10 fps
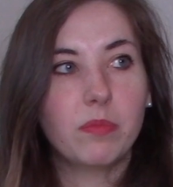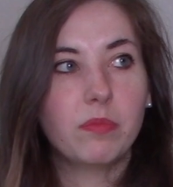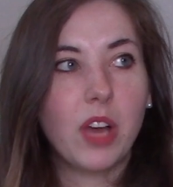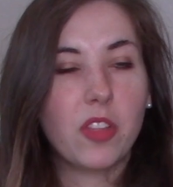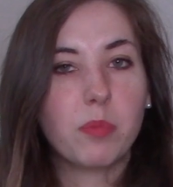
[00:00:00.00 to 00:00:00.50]

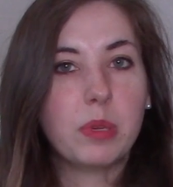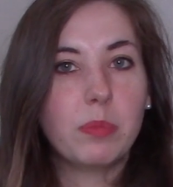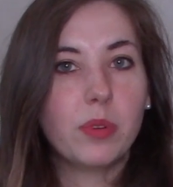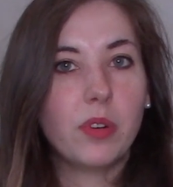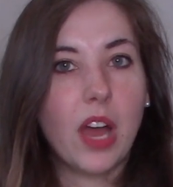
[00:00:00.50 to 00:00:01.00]

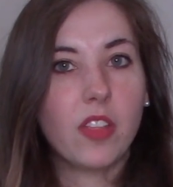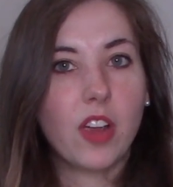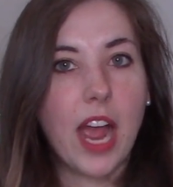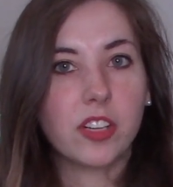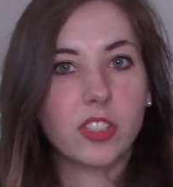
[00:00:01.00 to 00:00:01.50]

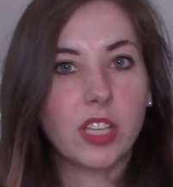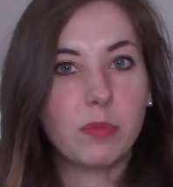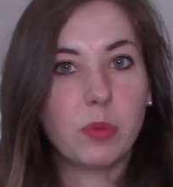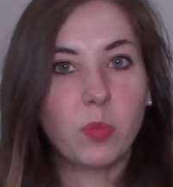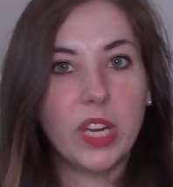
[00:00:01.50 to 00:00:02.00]
other actors
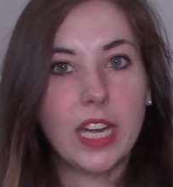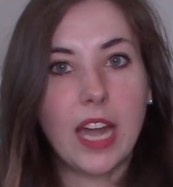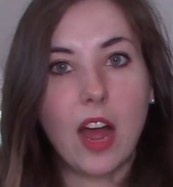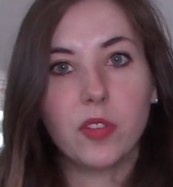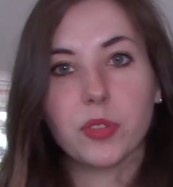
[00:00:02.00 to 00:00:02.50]
have been weeded
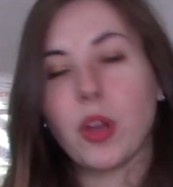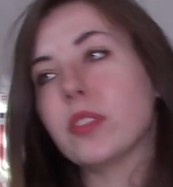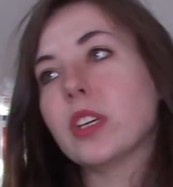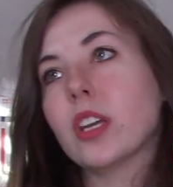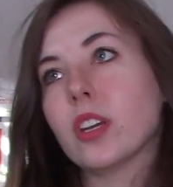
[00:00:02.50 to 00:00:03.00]
out
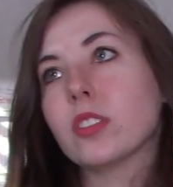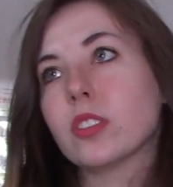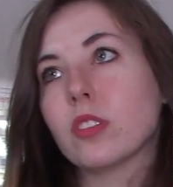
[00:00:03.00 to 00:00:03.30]
throughout the years,